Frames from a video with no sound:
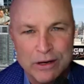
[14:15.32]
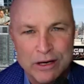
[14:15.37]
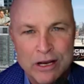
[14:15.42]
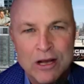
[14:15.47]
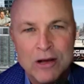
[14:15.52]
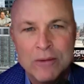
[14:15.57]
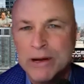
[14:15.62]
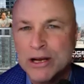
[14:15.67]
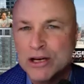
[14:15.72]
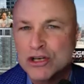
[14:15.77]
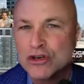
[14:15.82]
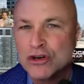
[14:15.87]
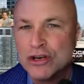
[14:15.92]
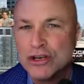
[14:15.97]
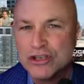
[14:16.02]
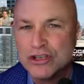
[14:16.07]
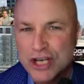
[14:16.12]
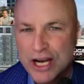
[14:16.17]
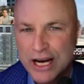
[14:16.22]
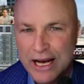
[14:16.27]
Make sure you
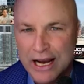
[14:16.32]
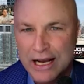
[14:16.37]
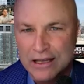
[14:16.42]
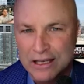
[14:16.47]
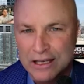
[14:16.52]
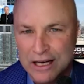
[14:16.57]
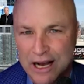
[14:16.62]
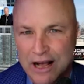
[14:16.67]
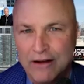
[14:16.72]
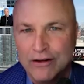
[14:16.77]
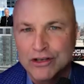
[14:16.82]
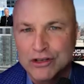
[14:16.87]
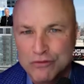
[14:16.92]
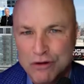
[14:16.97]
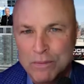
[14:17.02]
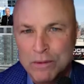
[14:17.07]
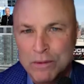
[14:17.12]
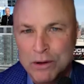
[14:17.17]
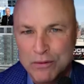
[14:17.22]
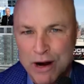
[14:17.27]
check out the College
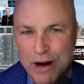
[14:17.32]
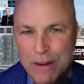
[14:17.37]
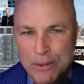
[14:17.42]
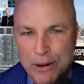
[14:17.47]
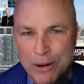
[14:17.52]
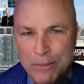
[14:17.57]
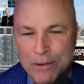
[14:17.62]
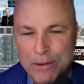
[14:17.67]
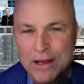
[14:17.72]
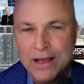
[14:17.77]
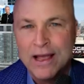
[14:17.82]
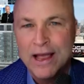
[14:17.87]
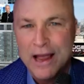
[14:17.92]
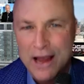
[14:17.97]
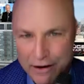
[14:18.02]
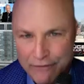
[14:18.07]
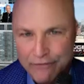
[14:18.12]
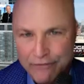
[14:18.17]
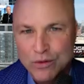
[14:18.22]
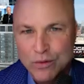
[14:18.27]
Rugby Wrap Up
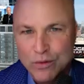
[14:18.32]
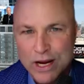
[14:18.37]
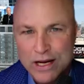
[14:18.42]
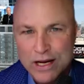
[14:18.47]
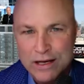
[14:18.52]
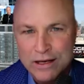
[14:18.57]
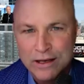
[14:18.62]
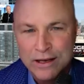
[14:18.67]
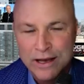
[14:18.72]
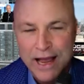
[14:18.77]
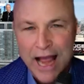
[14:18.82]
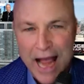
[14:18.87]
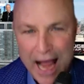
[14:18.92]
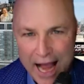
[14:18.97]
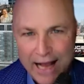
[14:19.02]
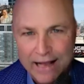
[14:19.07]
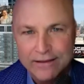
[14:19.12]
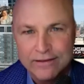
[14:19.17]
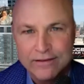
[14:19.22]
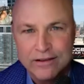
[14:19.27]
every week,
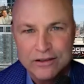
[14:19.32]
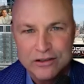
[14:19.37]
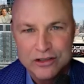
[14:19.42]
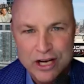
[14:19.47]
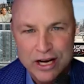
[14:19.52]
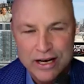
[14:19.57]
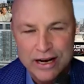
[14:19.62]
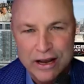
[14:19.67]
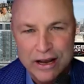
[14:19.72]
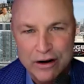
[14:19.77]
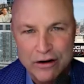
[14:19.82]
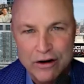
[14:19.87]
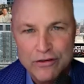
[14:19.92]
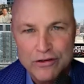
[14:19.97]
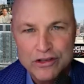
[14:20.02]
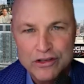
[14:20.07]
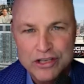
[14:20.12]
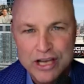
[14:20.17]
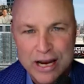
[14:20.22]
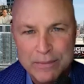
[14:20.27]
and check out our other
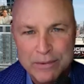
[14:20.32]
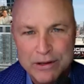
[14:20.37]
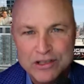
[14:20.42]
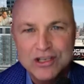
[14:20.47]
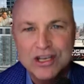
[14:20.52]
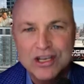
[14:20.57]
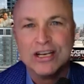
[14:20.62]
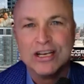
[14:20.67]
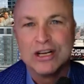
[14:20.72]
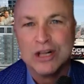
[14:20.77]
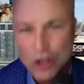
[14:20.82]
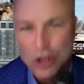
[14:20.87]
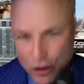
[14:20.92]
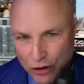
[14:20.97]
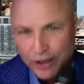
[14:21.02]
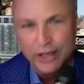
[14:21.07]
segments, including